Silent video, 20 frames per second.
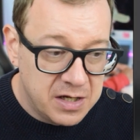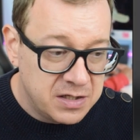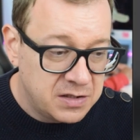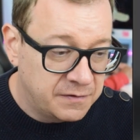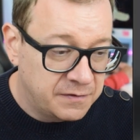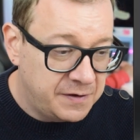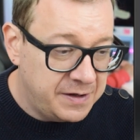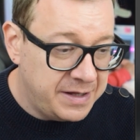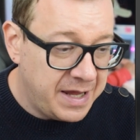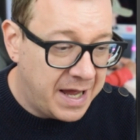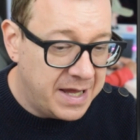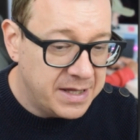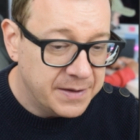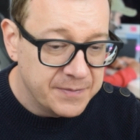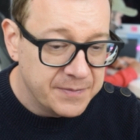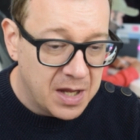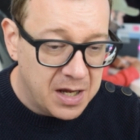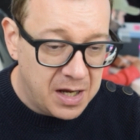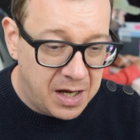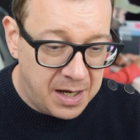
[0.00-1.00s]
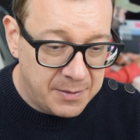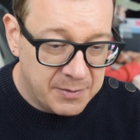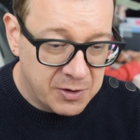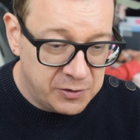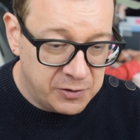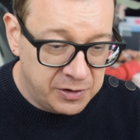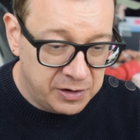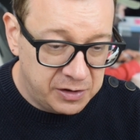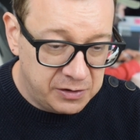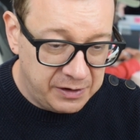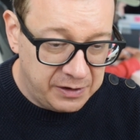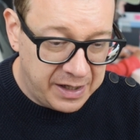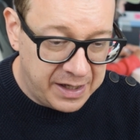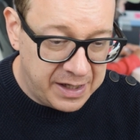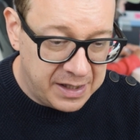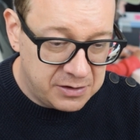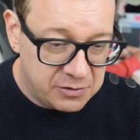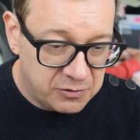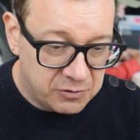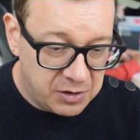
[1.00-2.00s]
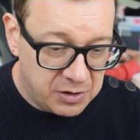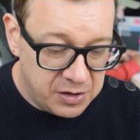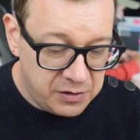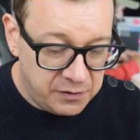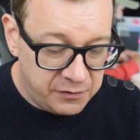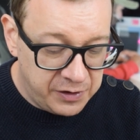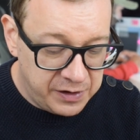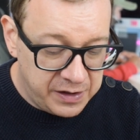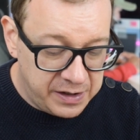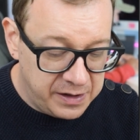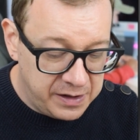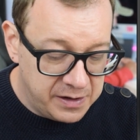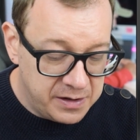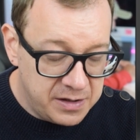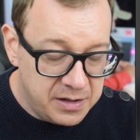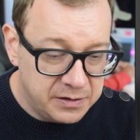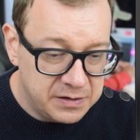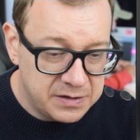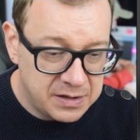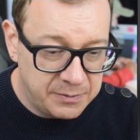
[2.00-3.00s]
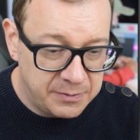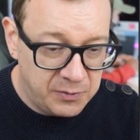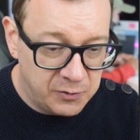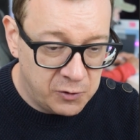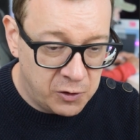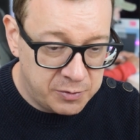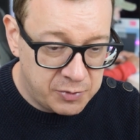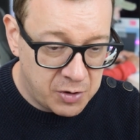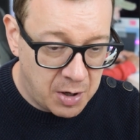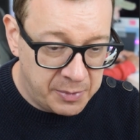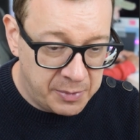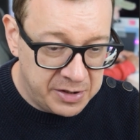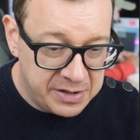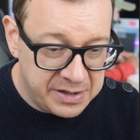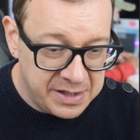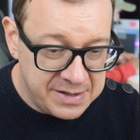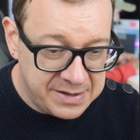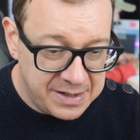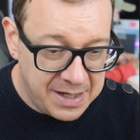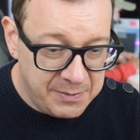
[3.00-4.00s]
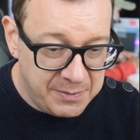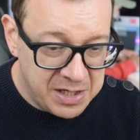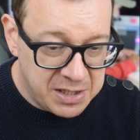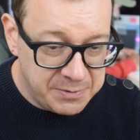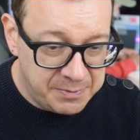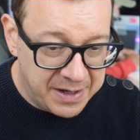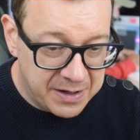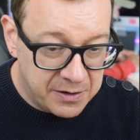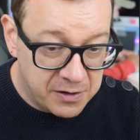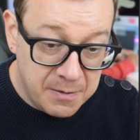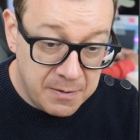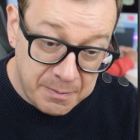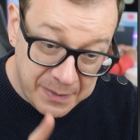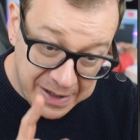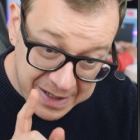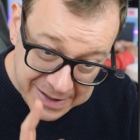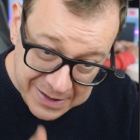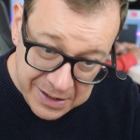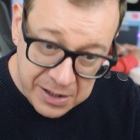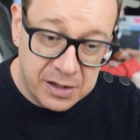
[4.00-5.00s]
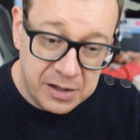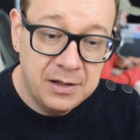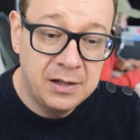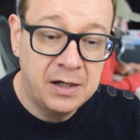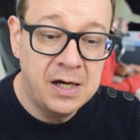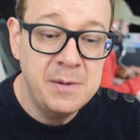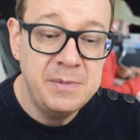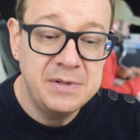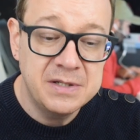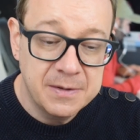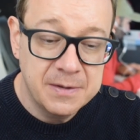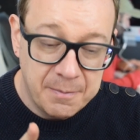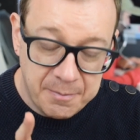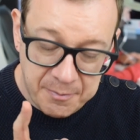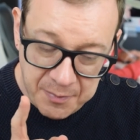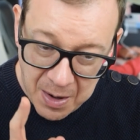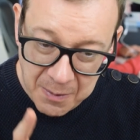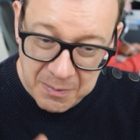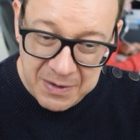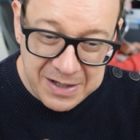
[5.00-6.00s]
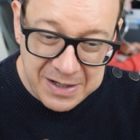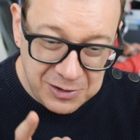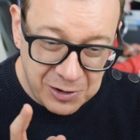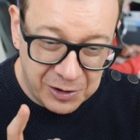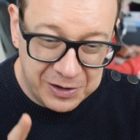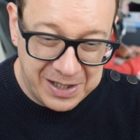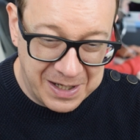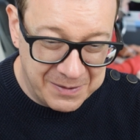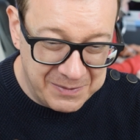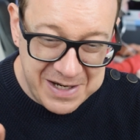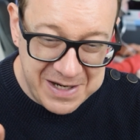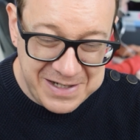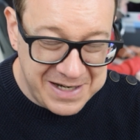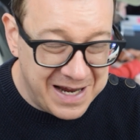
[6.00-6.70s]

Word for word: So for that, I'm going to add right over here some more properties, image picker, media types, public.image.